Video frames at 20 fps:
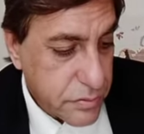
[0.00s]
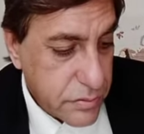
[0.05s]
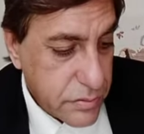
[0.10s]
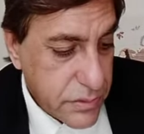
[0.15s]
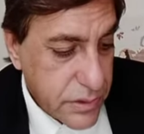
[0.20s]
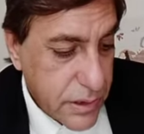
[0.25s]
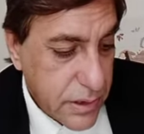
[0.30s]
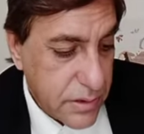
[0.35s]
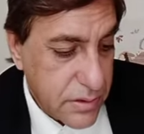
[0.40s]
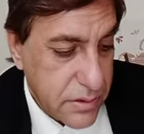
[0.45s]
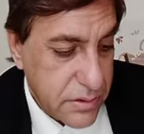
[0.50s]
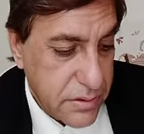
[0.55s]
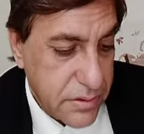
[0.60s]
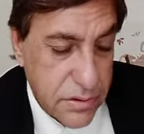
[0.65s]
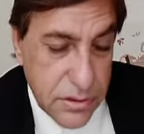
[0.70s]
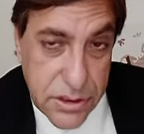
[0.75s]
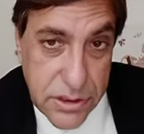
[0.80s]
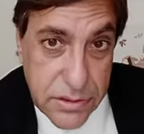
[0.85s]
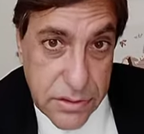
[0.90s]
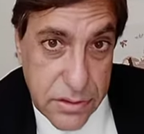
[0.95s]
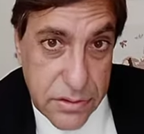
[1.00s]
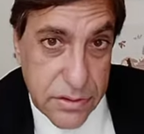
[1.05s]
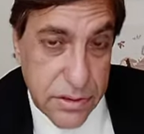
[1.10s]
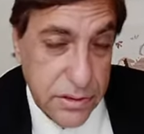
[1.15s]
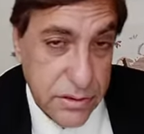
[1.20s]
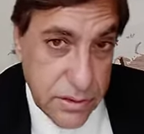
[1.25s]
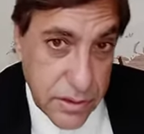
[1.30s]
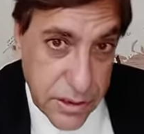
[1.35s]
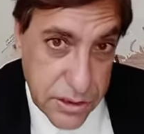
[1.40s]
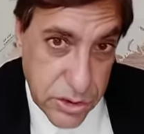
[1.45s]
this is Jesus is
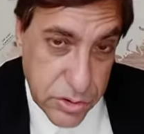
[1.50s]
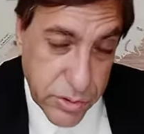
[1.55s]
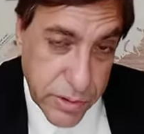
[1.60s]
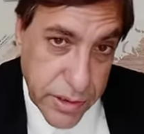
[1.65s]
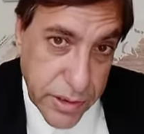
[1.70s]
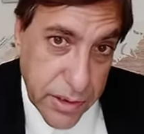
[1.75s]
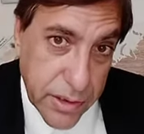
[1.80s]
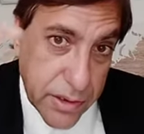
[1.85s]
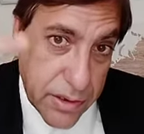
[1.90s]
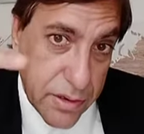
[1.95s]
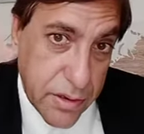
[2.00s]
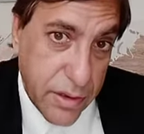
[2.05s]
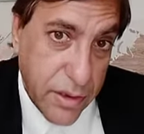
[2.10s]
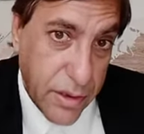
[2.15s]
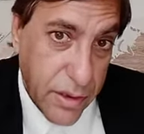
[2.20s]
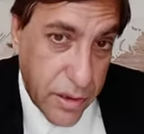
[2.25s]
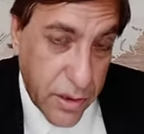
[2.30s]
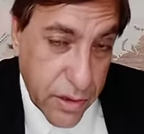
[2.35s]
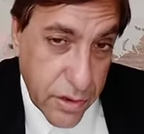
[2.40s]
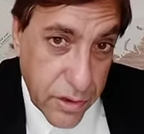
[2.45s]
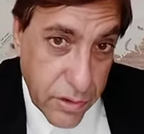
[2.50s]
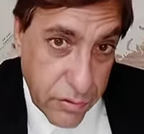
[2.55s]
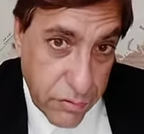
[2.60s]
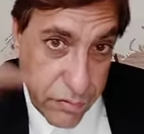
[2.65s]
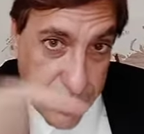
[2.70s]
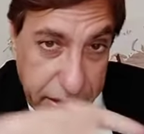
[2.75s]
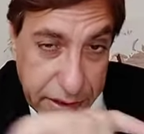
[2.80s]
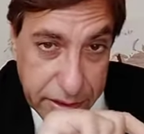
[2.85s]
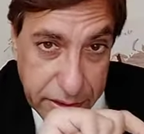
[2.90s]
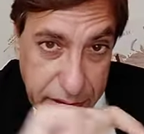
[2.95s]
issuing a
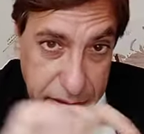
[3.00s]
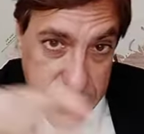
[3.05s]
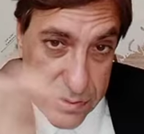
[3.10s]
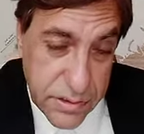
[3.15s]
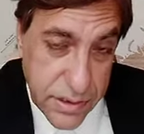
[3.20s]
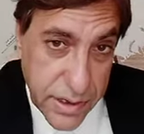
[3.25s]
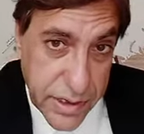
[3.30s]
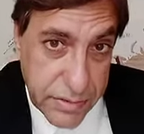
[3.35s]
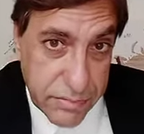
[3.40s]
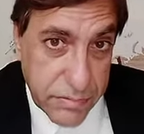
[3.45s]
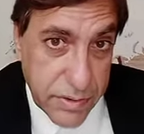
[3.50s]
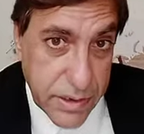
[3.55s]
final statement.